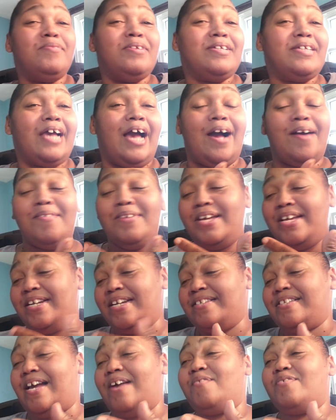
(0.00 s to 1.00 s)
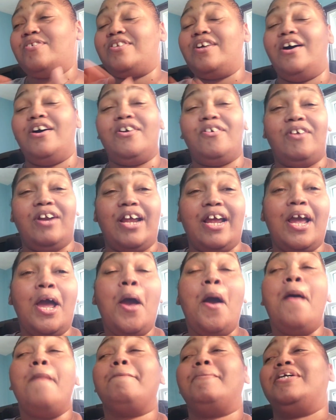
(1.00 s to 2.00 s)
just I'm eating as I was hungry.
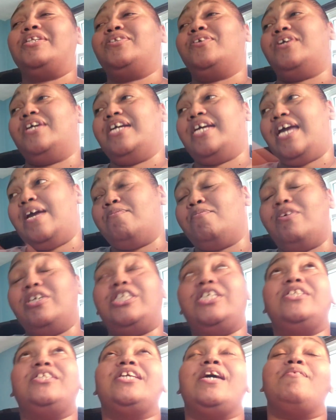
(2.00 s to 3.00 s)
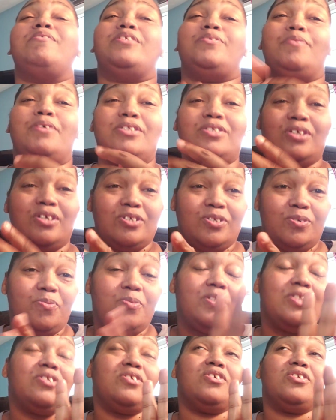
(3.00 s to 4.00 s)
My daughter came. while she came to me to
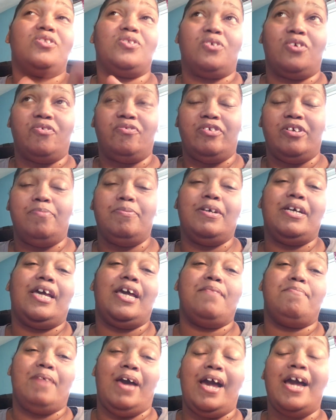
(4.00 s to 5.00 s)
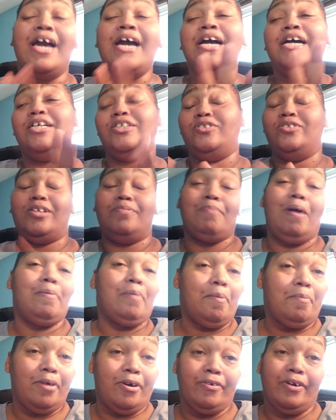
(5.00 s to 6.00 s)
went to the store for a little bit. Came back. She said, "Mom,
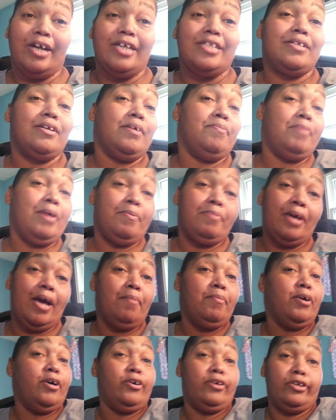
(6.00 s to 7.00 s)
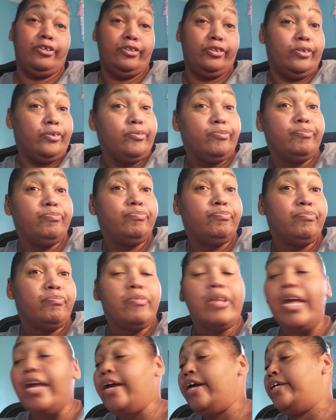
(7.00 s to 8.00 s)
I'm hungry." I said, "Baby, I'm hungry too."
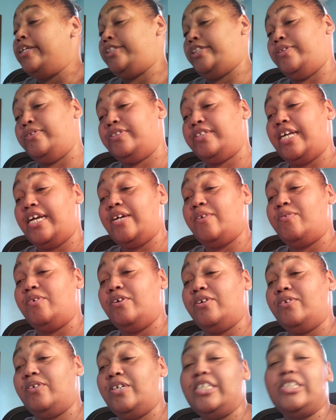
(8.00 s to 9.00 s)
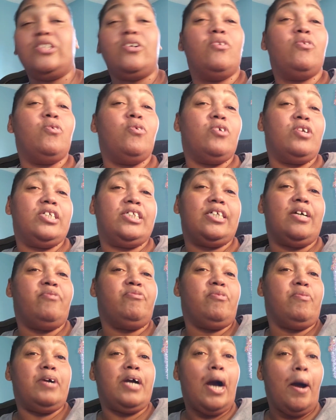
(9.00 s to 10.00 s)
She was like, "Well, let's go order
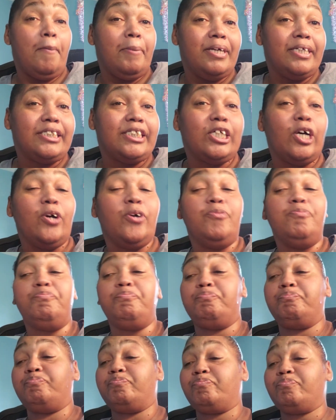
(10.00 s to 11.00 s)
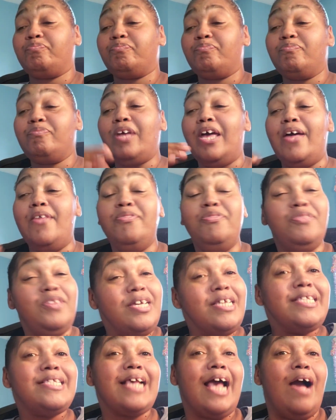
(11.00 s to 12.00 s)
something from Gubba." So
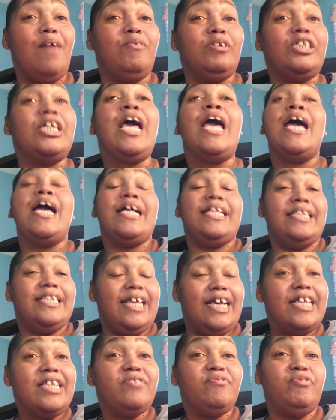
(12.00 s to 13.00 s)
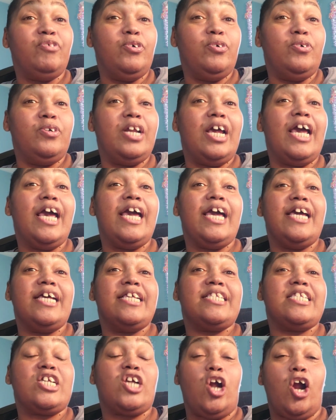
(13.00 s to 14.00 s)
this sandwich, this food
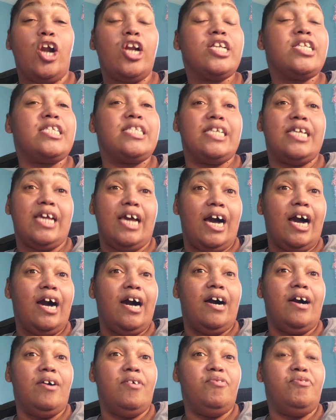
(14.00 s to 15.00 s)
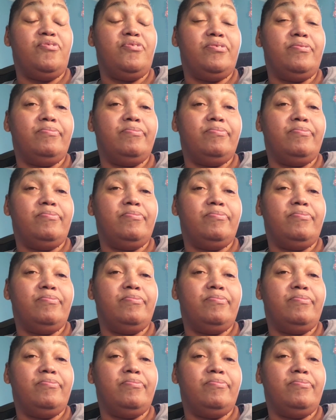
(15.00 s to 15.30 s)
is courtesy of